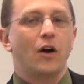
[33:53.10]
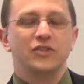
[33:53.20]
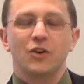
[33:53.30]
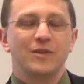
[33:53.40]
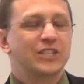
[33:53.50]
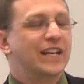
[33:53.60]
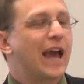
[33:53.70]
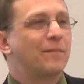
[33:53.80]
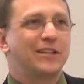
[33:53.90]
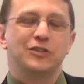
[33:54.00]
so much can
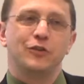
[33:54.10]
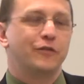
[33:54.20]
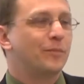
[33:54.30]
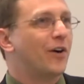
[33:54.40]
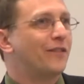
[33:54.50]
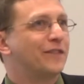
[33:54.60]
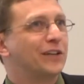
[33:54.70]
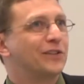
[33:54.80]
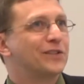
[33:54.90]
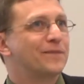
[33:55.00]
happen in two football
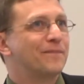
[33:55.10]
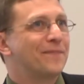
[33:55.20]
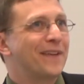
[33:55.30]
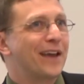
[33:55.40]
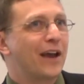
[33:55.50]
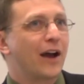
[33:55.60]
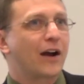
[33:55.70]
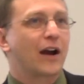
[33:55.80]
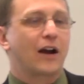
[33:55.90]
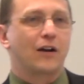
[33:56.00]
fields.
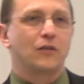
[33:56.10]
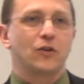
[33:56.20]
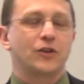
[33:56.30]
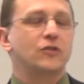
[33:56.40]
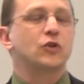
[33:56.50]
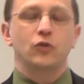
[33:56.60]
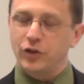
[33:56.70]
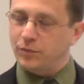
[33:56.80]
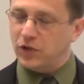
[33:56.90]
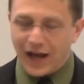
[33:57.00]
Lord knows who
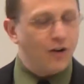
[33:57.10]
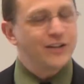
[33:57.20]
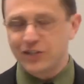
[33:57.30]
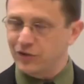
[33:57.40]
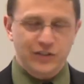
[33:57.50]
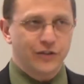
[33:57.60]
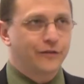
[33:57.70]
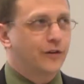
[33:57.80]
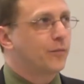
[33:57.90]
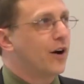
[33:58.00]
you'll plow into in two
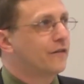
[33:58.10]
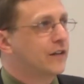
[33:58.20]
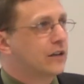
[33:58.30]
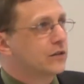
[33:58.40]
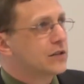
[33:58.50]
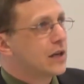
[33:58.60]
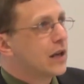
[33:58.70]
football fields.